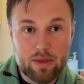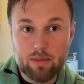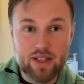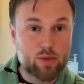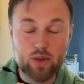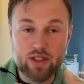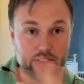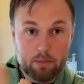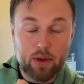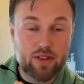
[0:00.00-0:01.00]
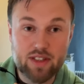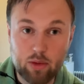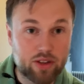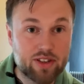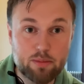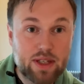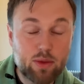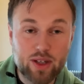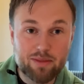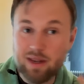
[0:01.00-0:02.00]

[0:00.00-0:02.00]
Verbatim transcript: Maybe this was not the person I wanted to be with.